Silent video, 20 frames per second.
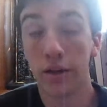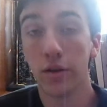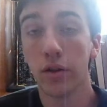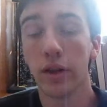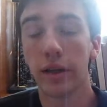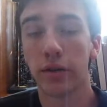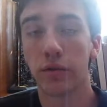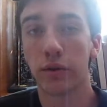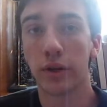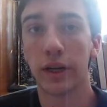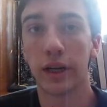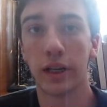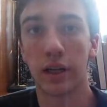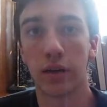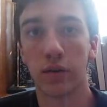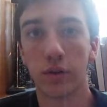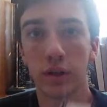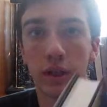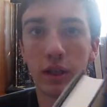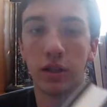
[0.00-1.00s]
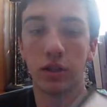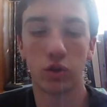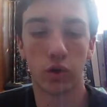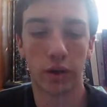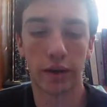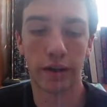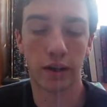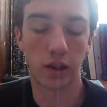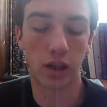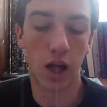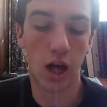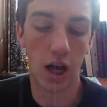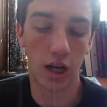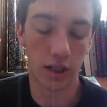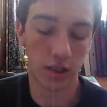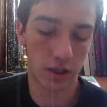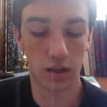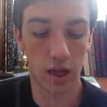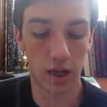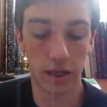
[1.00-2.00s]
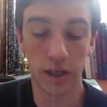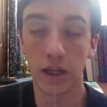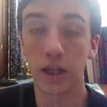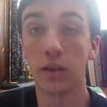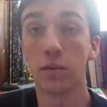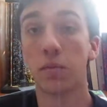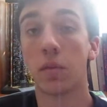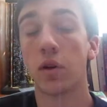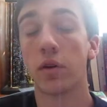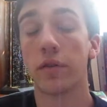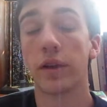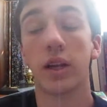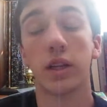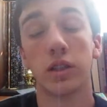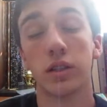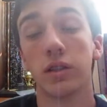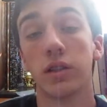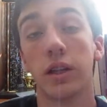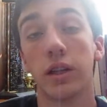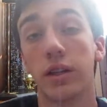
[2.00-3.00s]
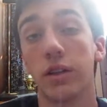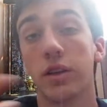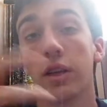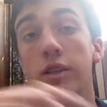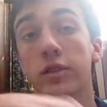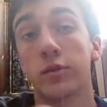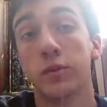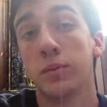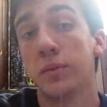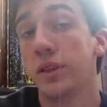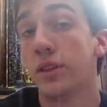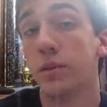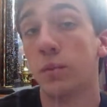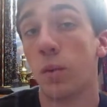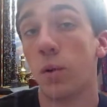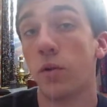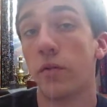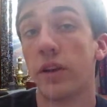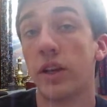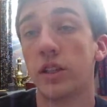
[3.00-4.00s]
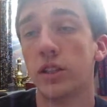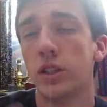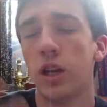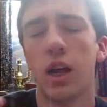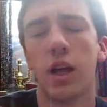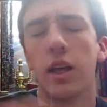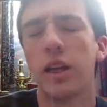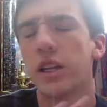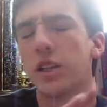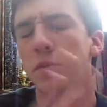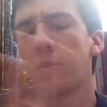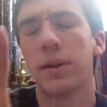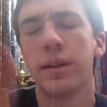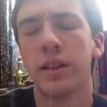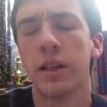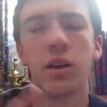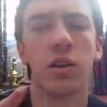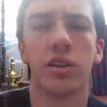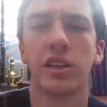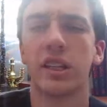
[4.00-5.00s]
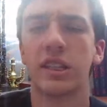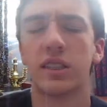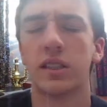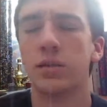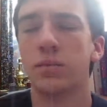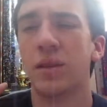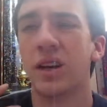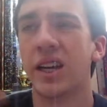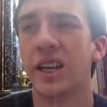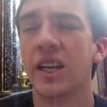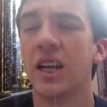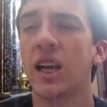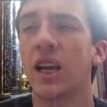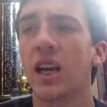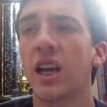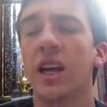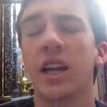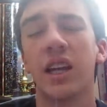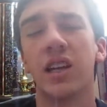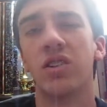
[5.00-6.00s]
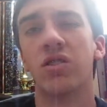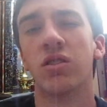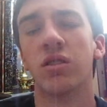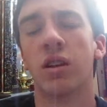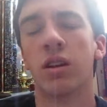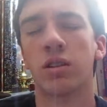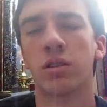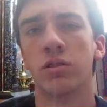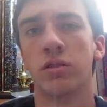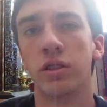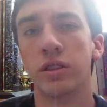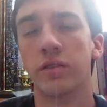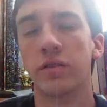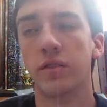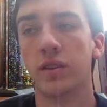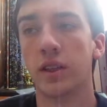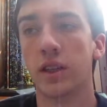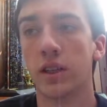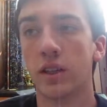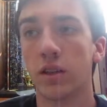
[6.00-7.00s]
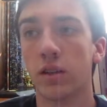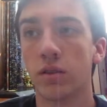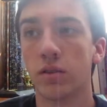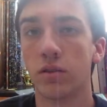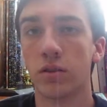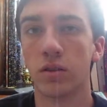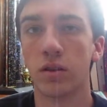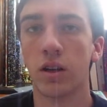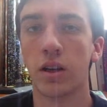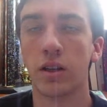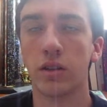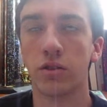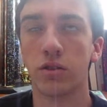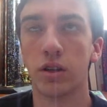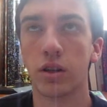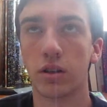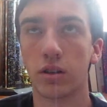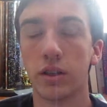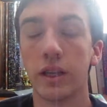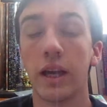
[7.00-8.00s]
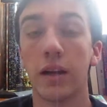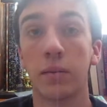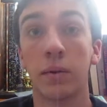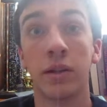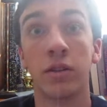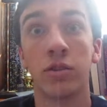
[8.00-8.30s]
do like reading. I really enjoy it a lot. I need motivation, and you guys will be the motivation. I explained all this in my introductory video, or not introductory, yeah, my